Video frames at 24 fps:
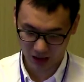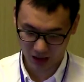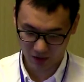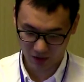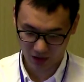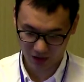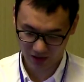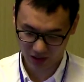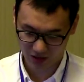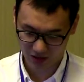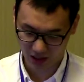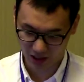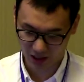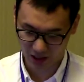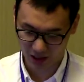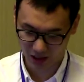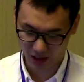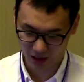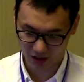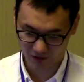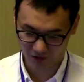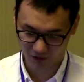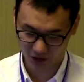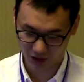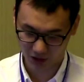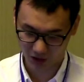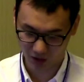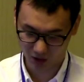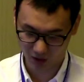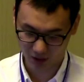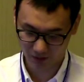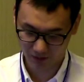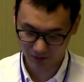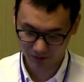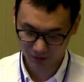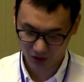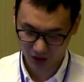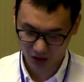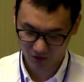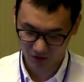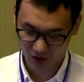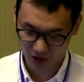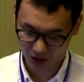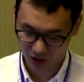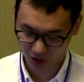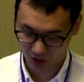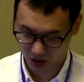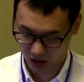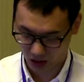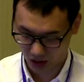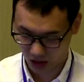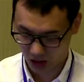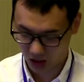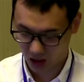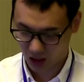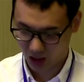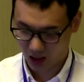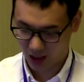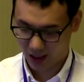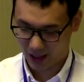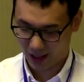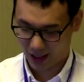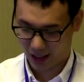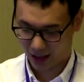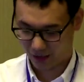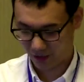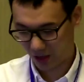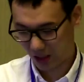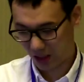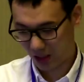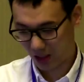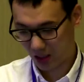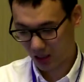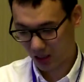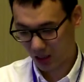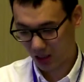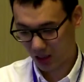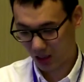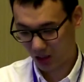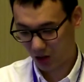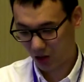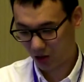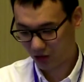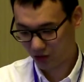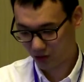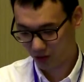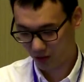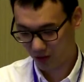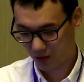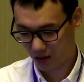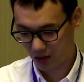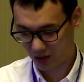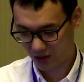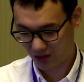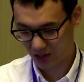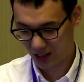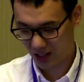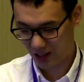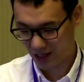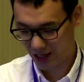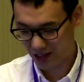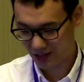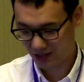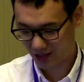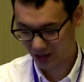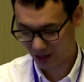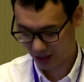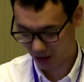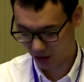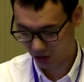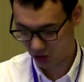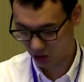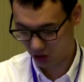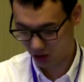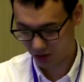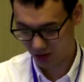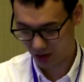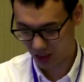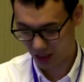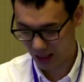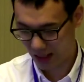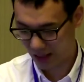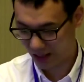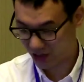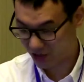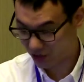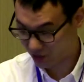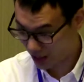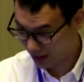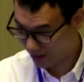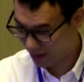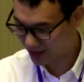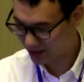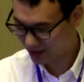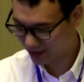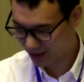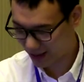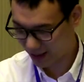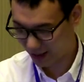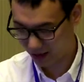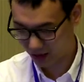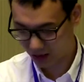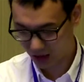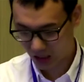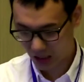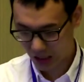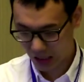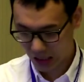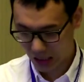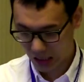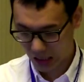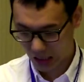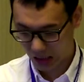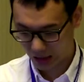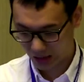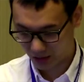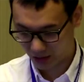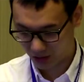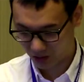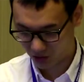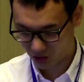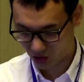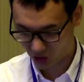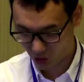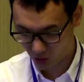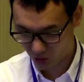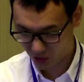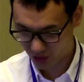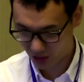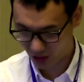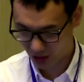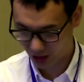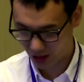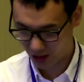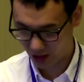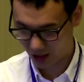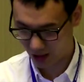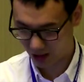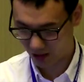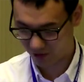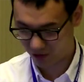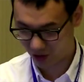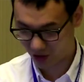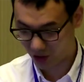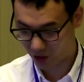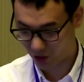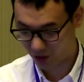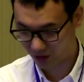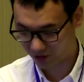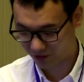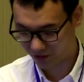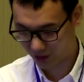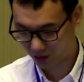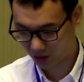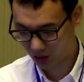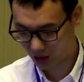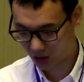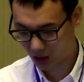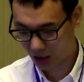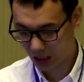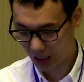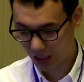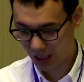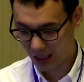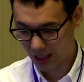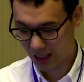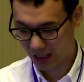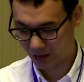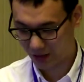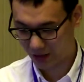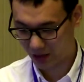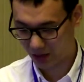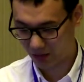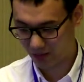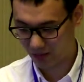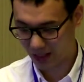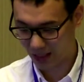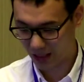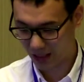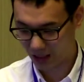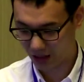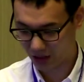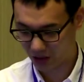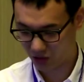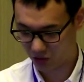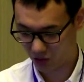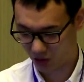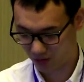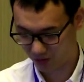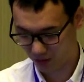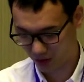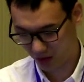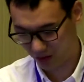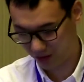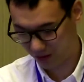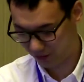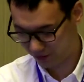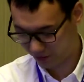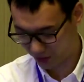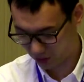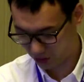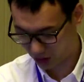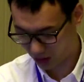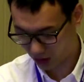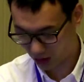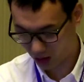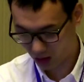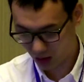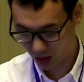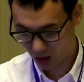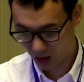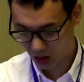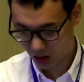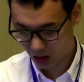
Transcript: This is a hair follicular, and also the CIS can cause and the CUMS can induce the follicular fever and the melanisome fever.